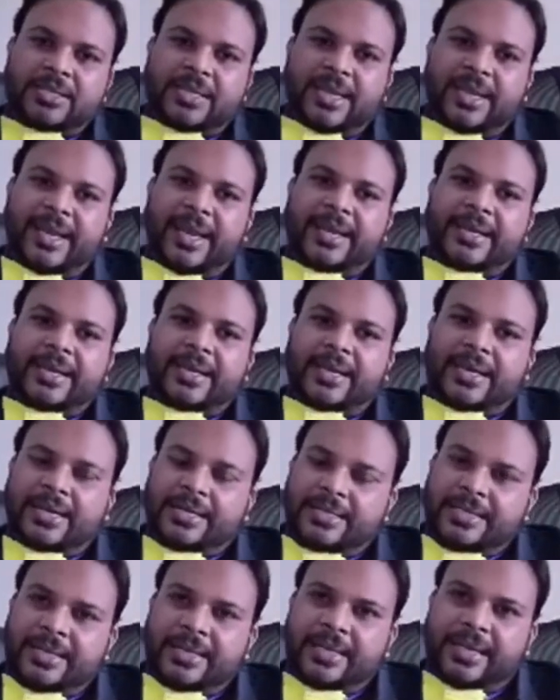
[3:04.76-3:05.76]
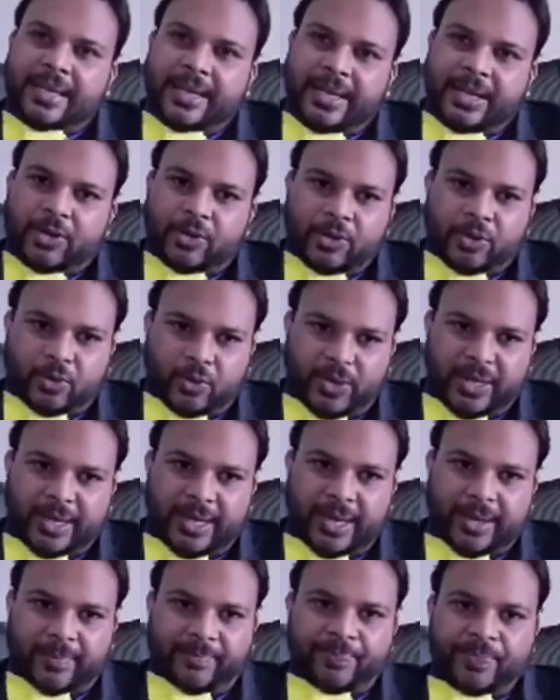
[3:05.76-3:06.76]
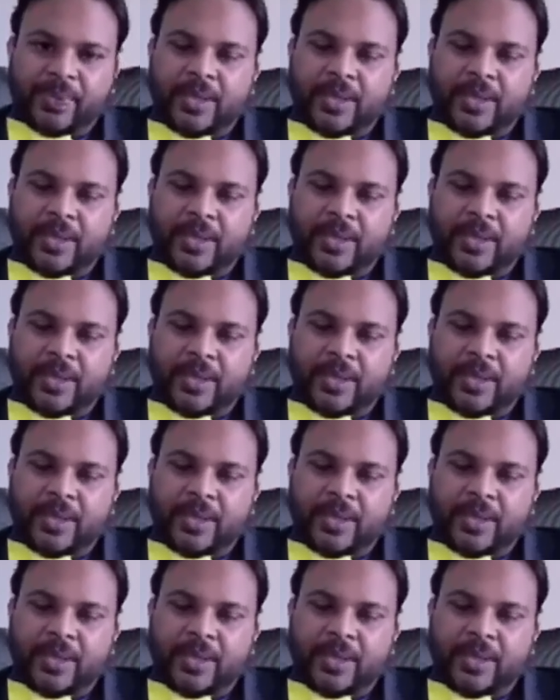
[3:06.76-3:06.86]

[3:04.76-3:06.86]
create an urgent need to urinate.